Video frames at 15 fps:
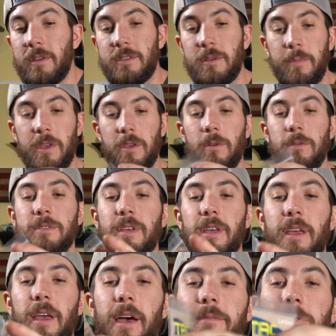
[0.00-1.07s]
to be
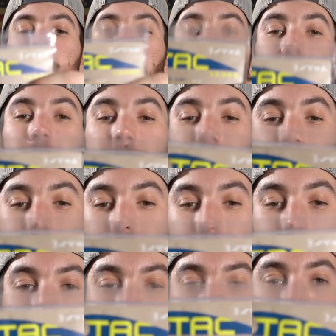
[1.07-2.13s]
using, I've never used these
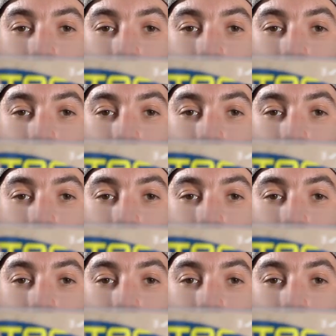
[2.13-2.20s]
before.